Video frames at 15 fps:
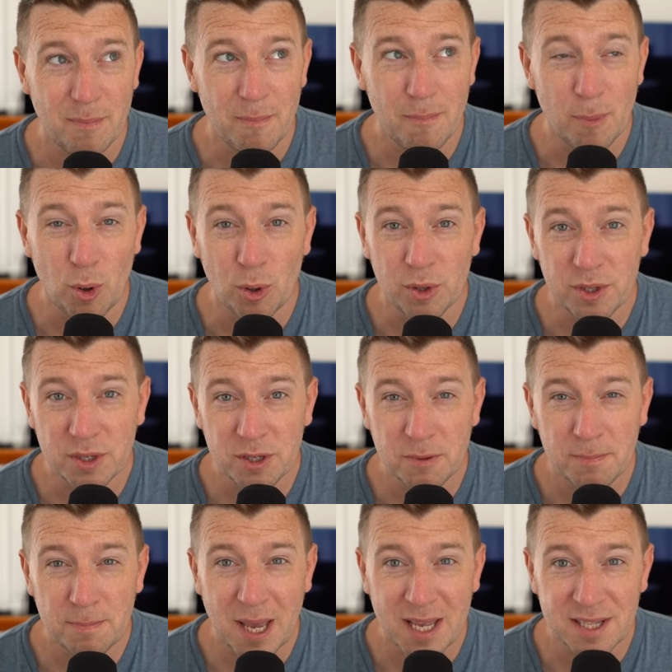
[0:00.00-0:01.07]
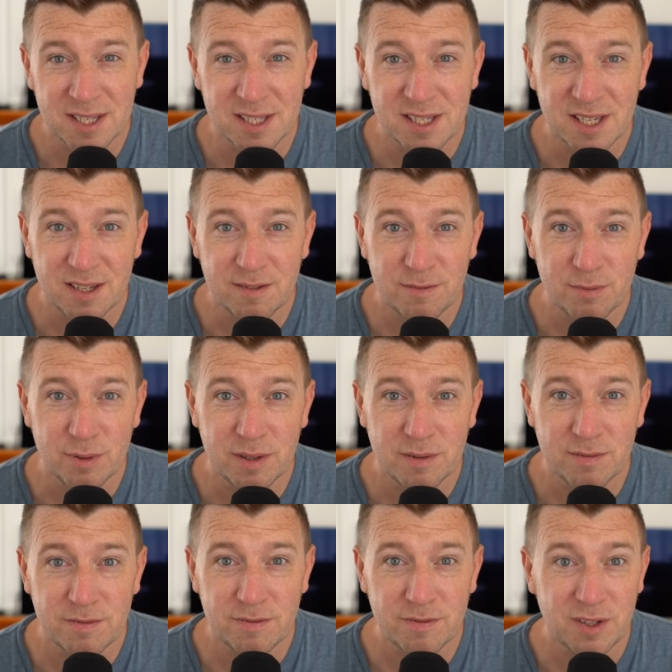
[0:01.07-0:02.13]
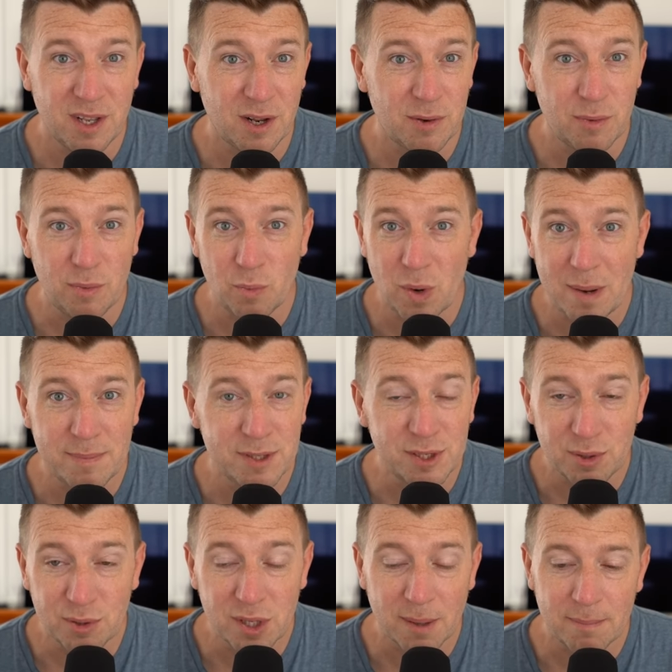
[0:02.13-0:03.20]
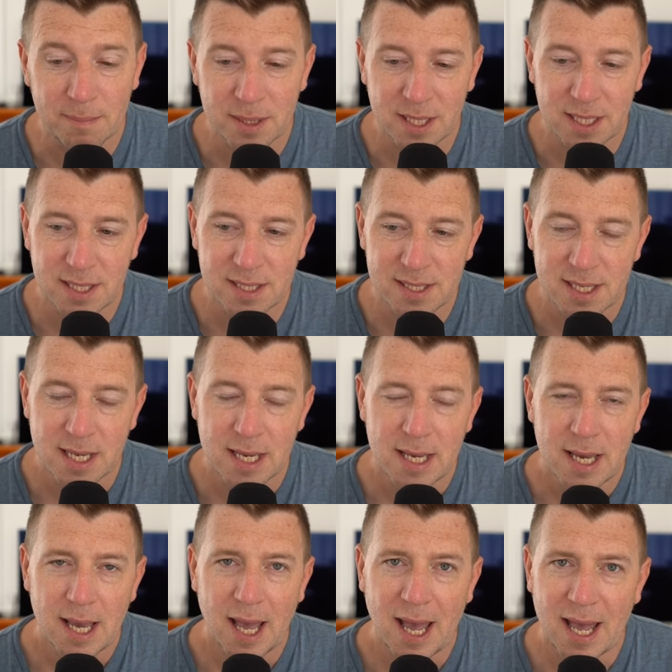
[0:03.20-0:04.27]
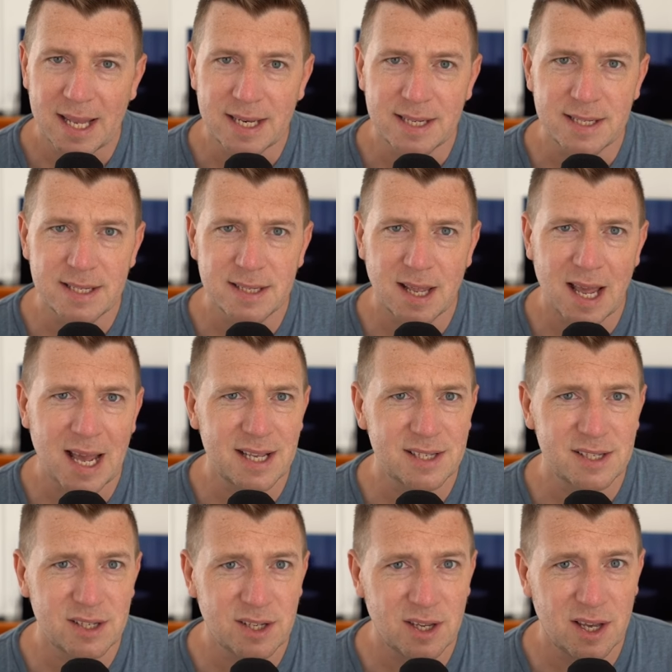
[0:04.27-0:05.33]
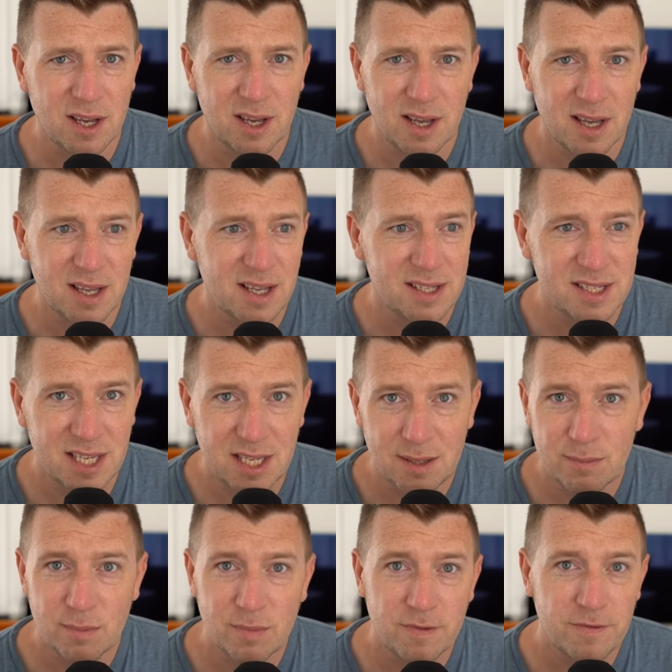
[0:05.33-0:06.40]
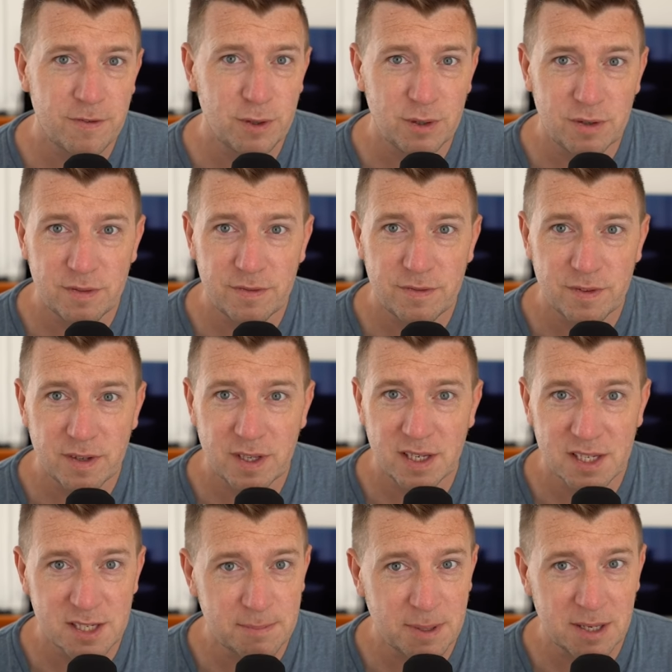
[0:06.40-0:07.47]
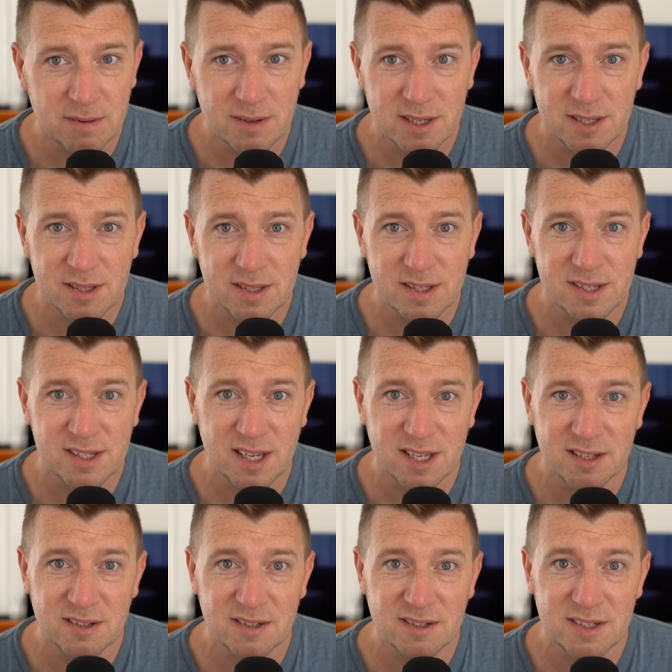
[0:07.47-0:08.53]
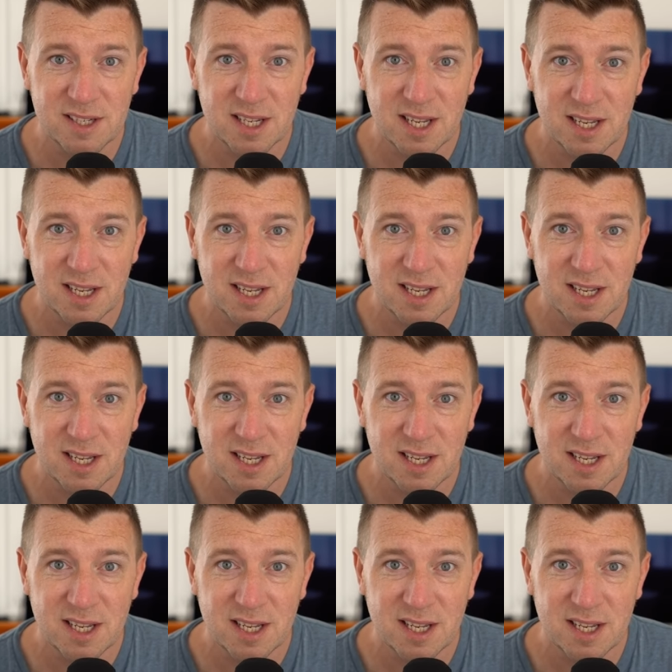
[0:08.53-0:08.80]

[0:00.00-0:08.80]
more than competitive with, you know, Web2 companies, and has a team full of experience and